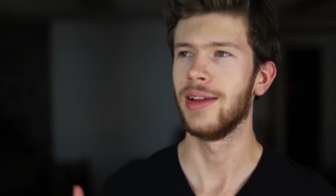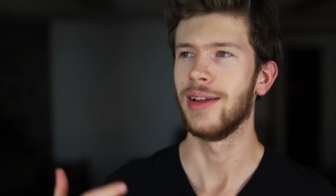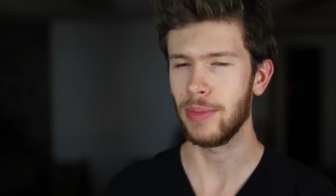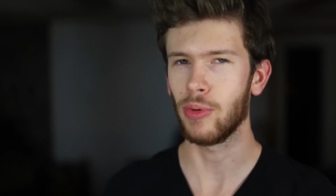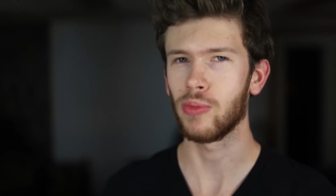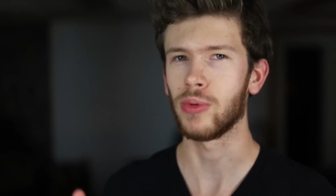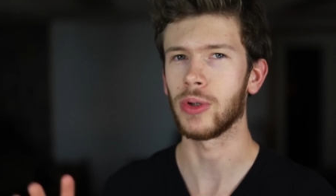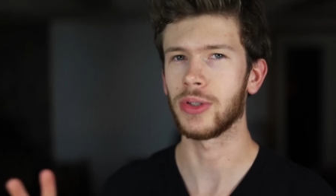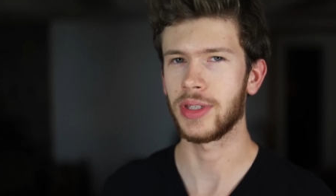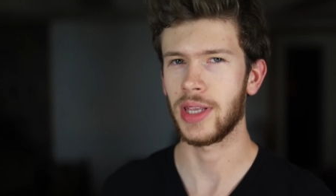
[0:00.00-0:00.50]

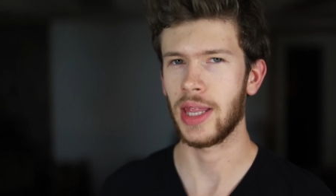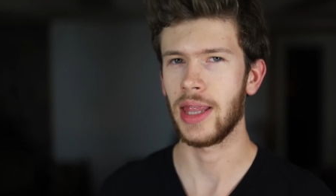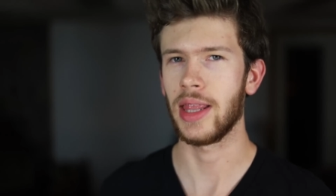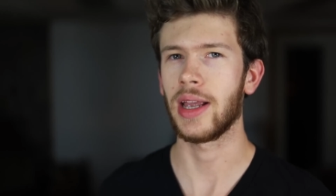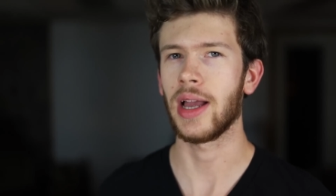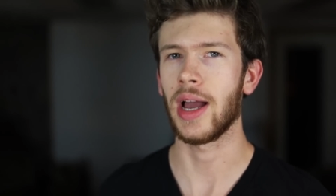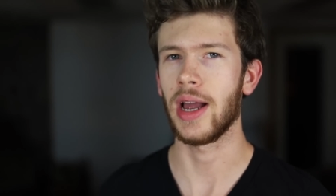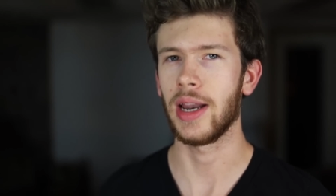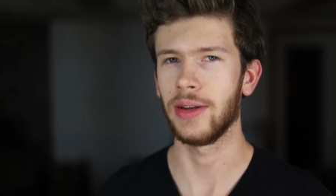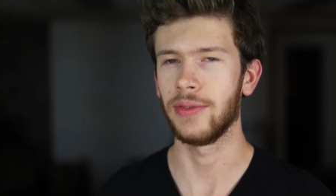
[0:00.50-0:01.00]
People will say
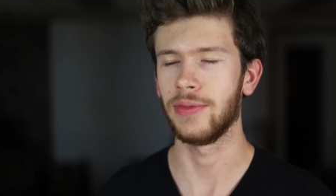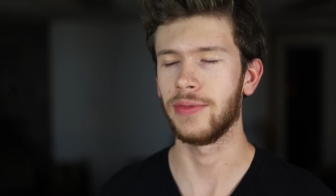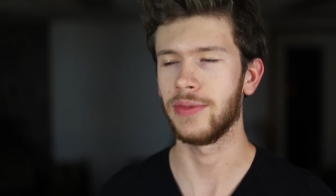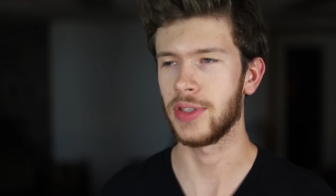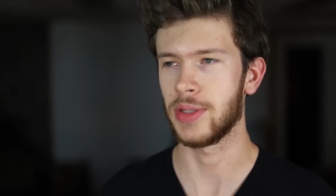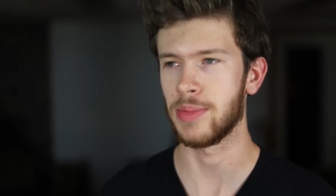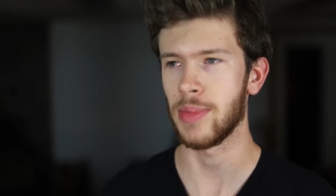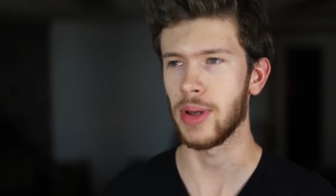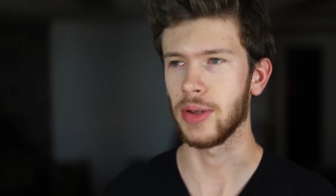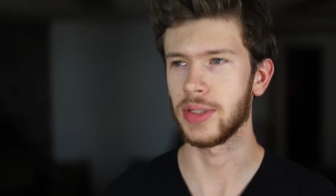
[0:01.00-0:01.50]
they kind of
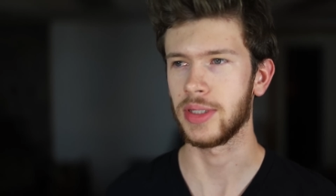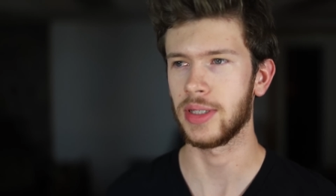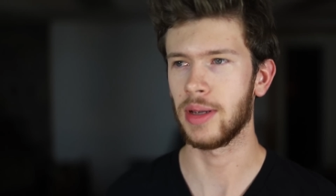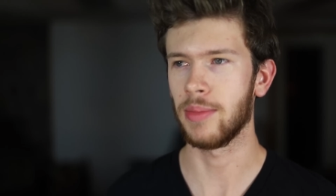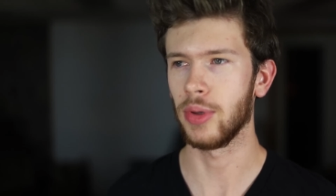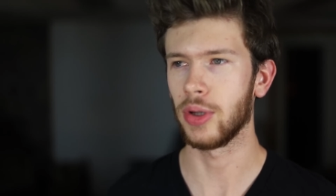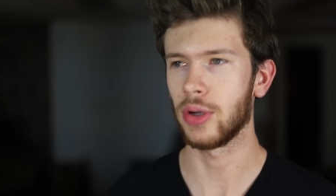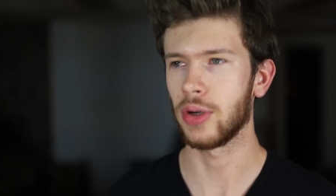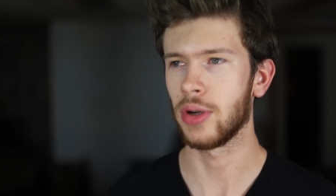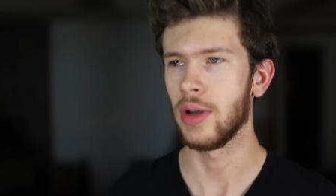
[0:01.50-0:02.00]
smell
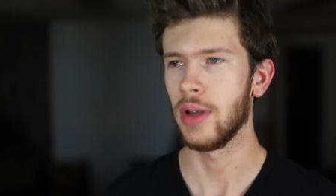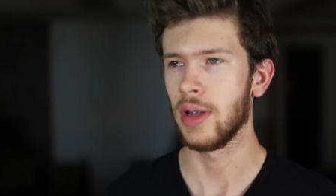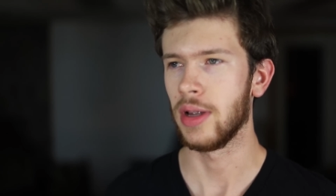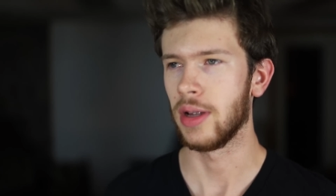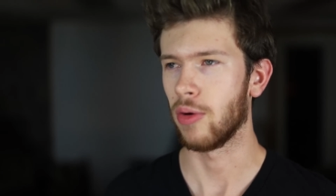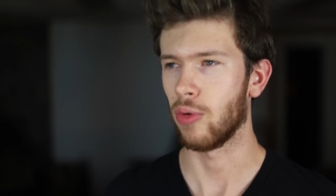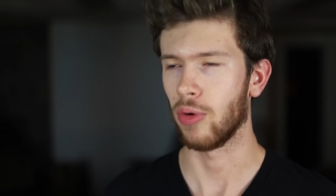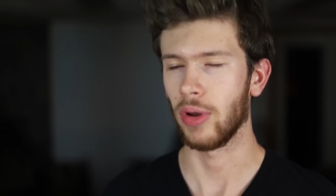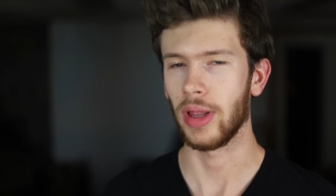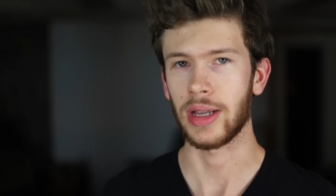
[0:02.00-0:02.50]
similar
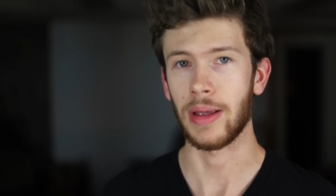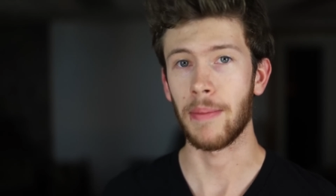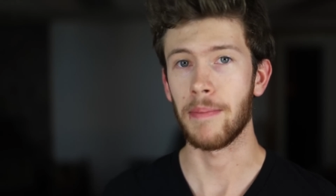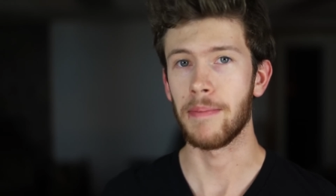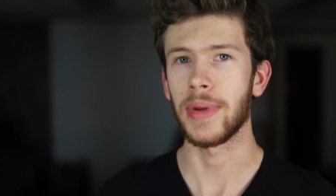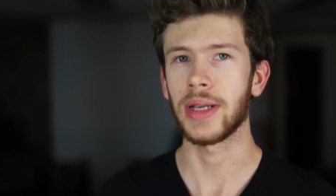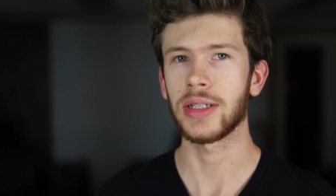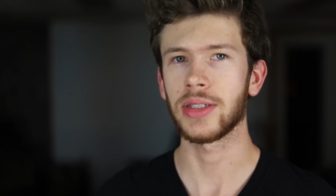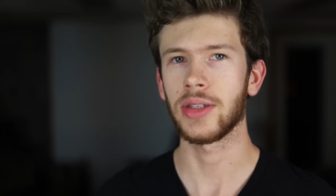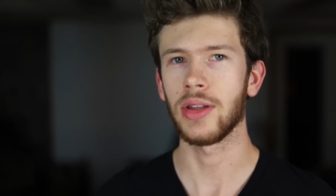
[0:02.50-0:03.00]
or like a
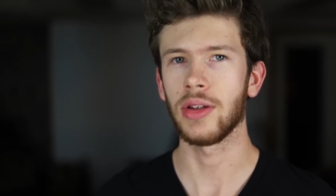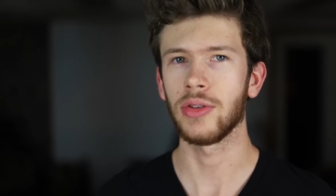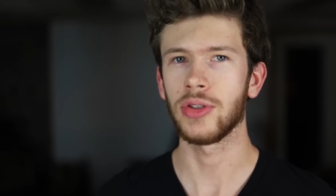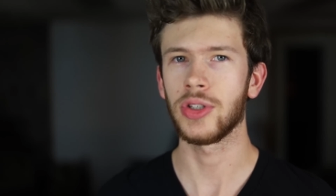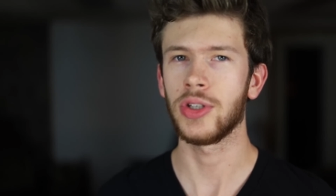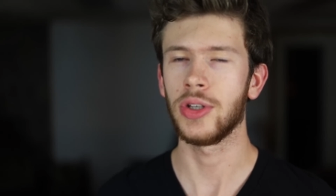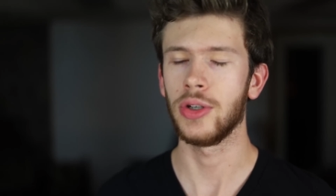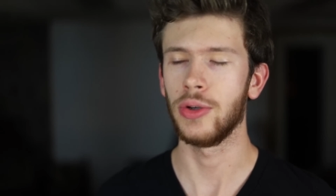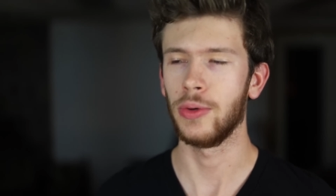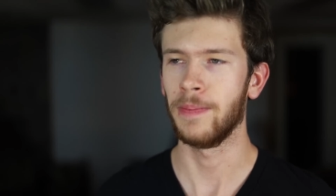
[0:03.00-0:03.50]
mix of
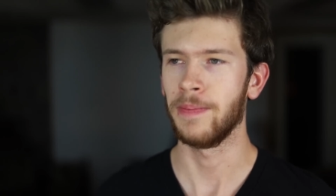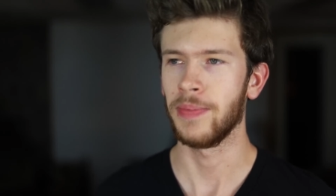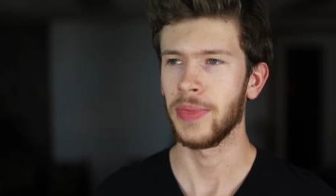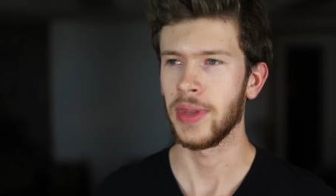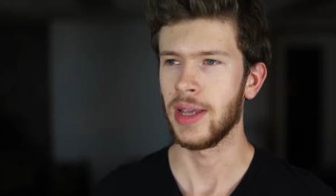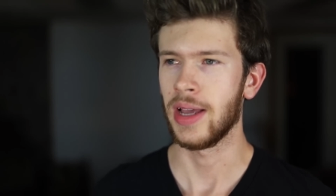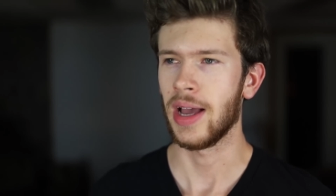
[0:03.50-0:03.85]
those two.